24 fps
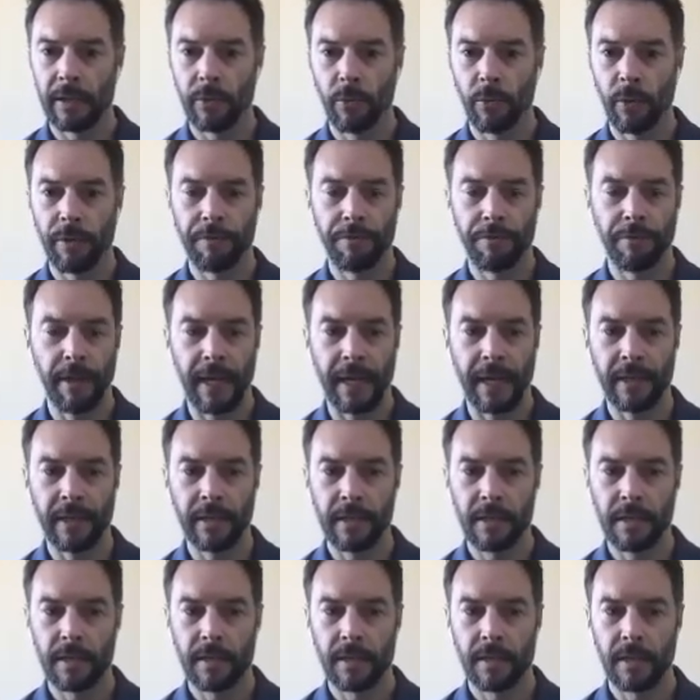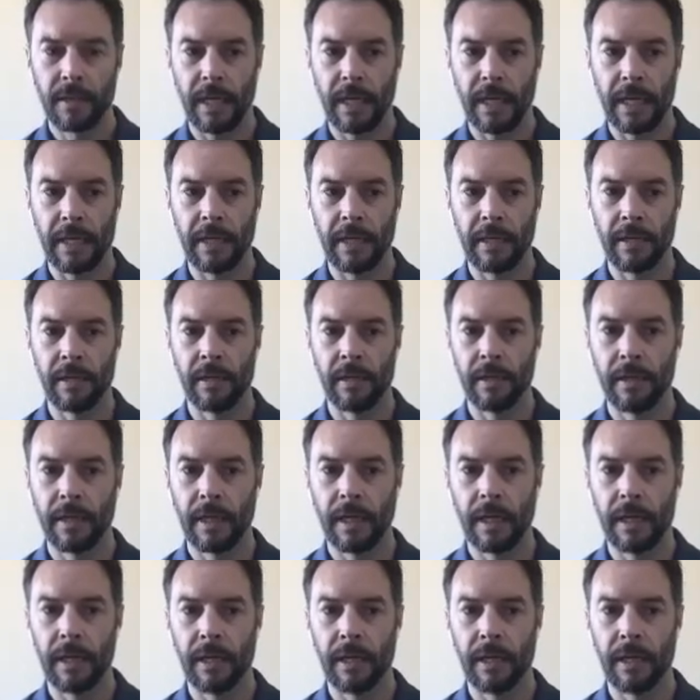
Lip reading: with fans, and